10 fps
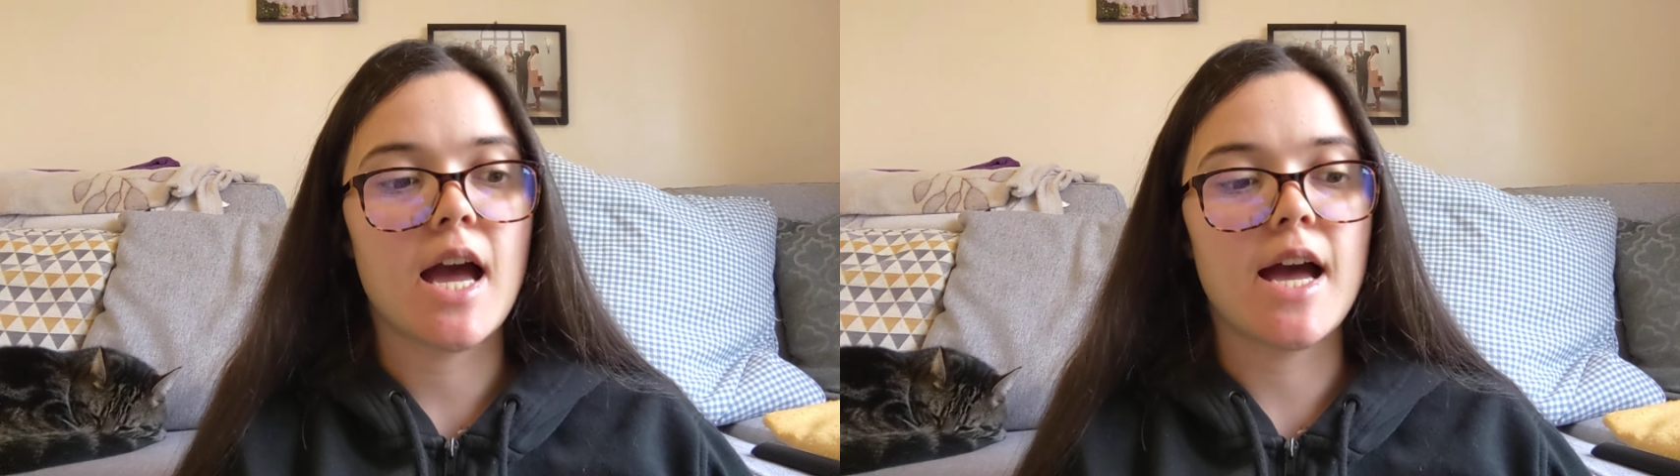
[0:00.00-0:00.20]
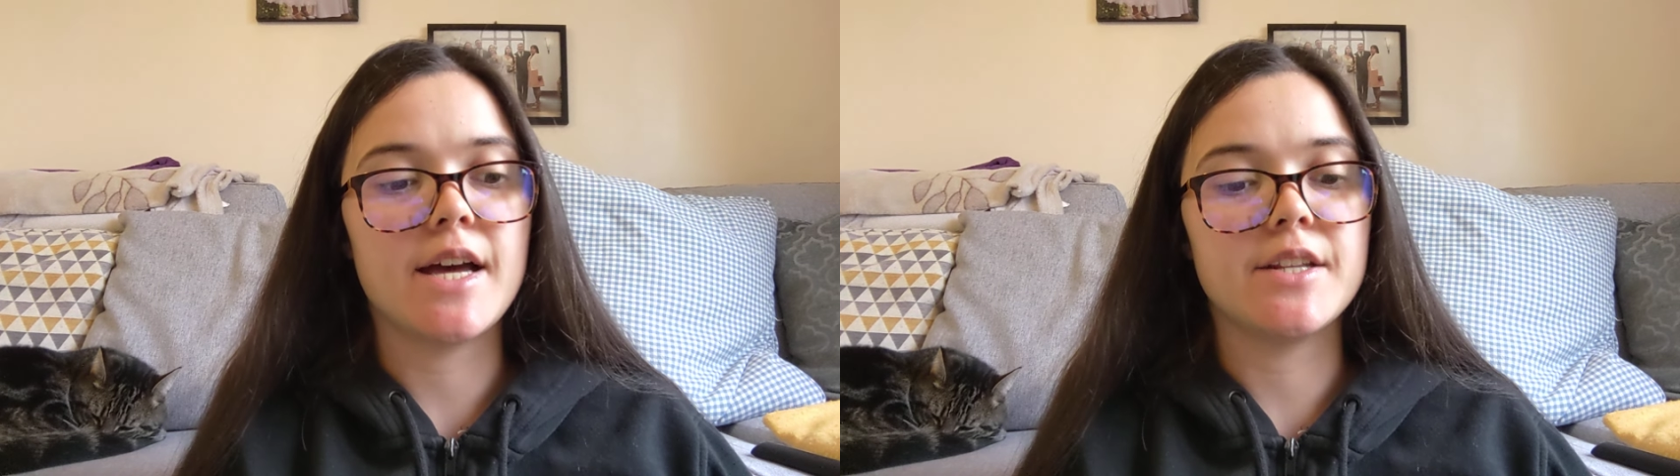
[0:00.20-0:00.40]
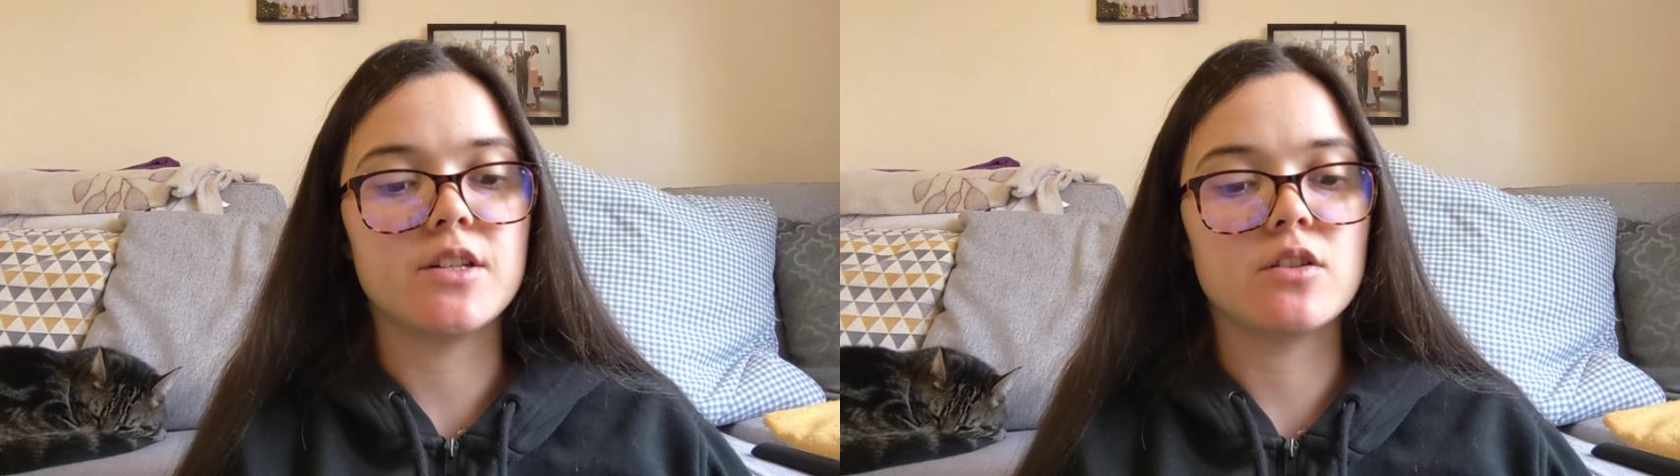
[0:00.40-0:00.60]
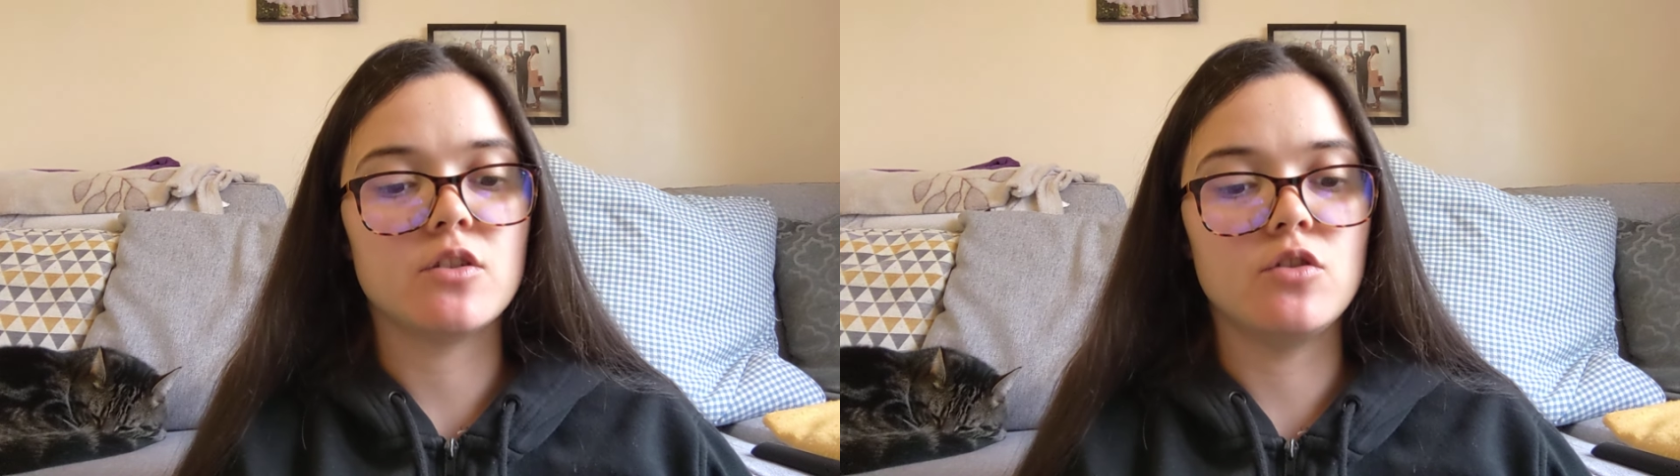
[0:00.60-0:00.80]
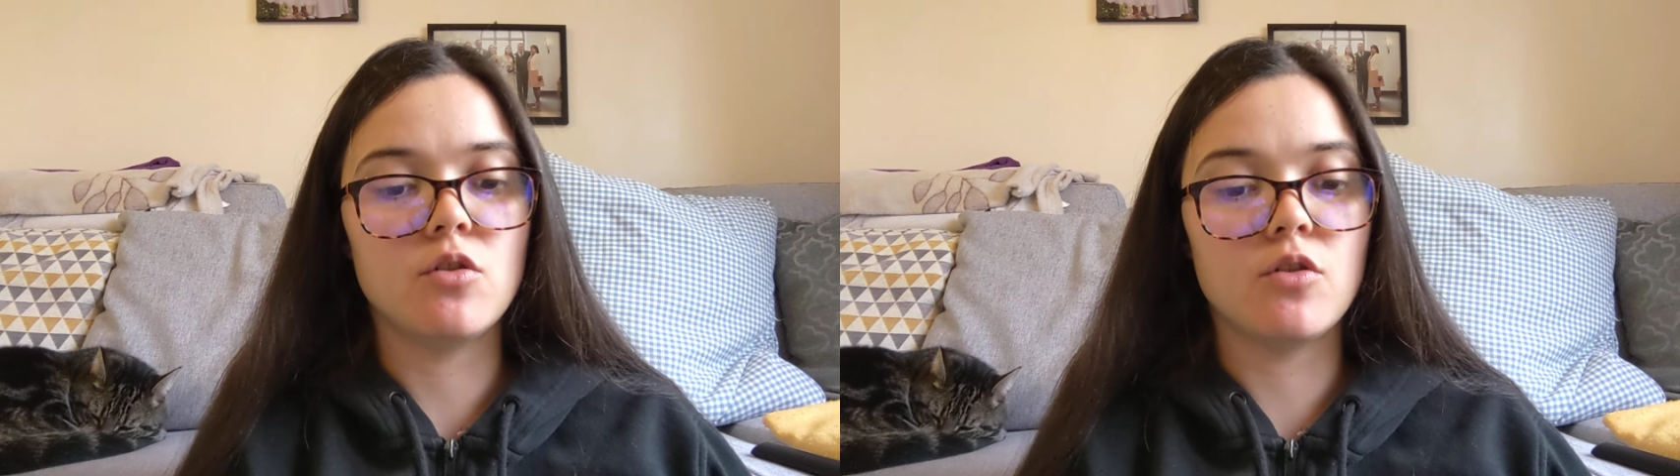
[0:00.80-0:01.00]
and
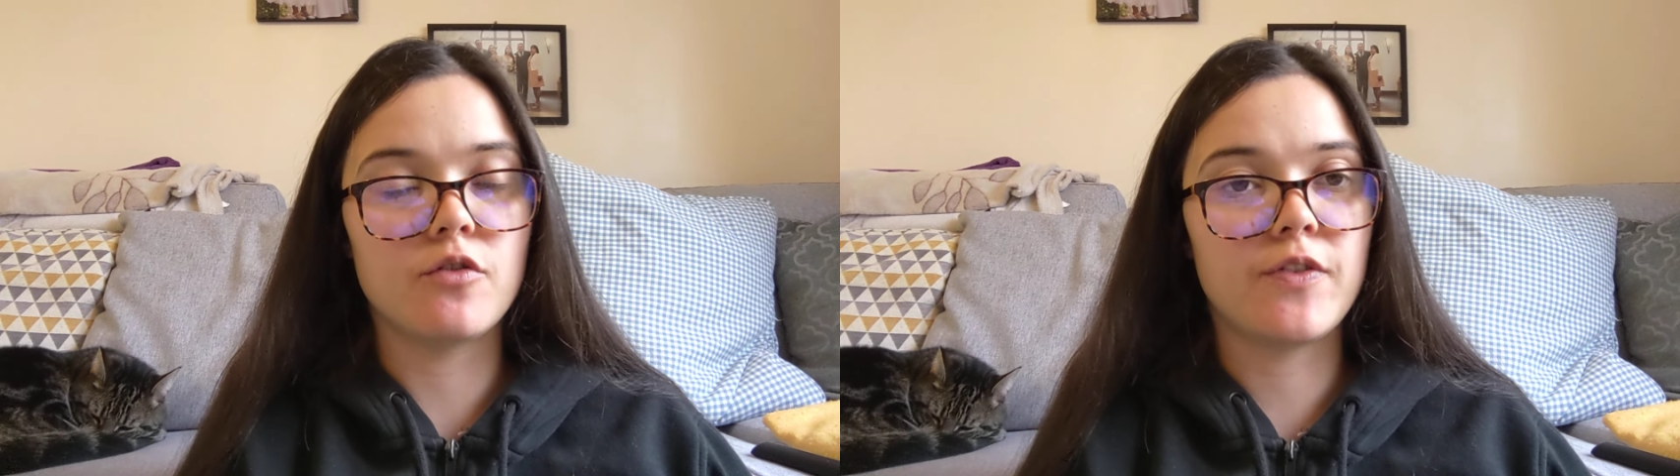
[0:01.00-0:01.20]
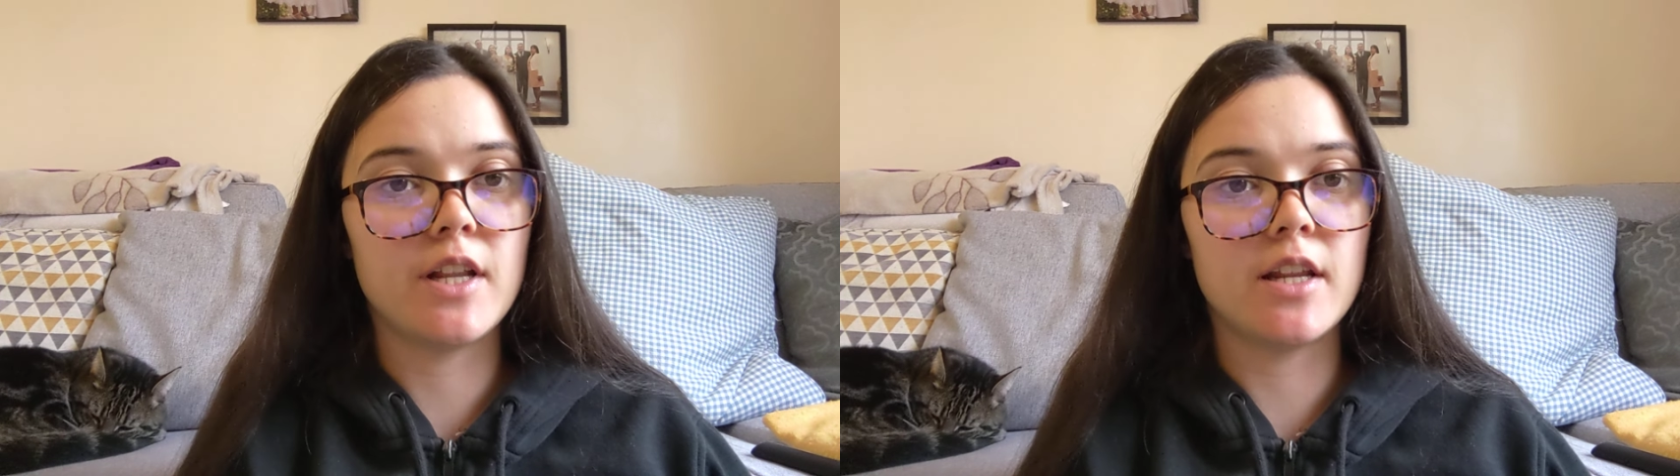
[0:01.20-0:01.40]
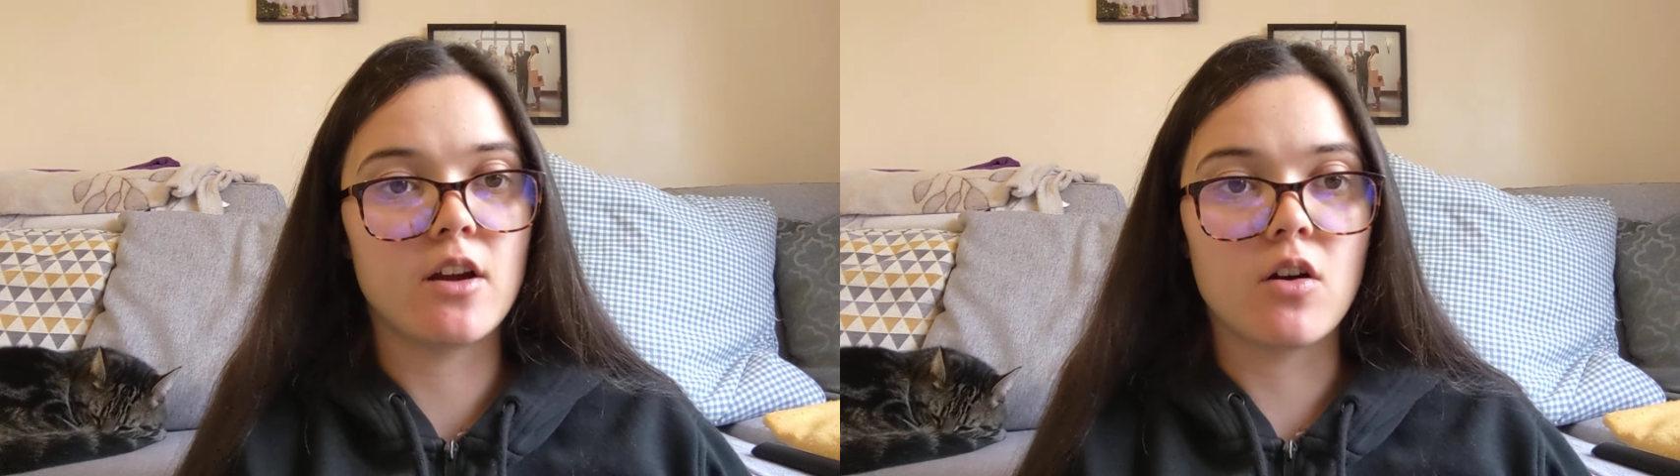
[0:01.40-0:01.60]
you're feeling